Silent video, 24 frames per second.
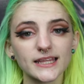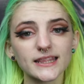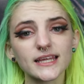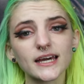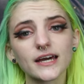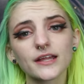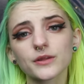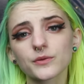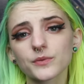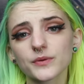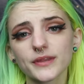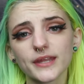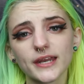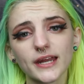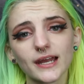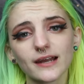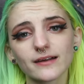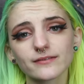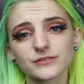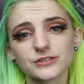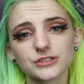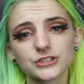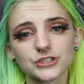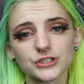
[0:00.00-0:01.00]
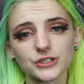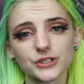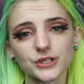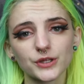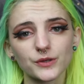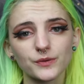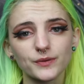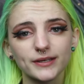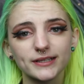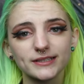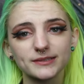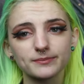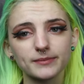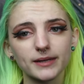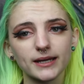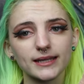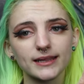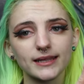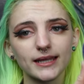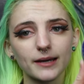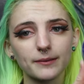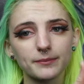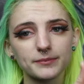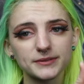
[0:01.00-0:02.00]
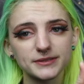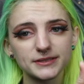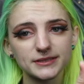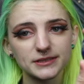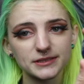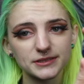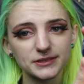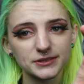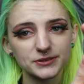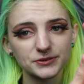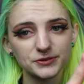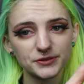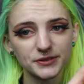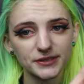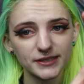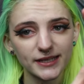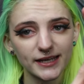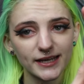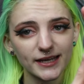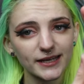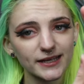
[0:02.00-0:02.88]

And the other one that I have to show you is my lapis lazuli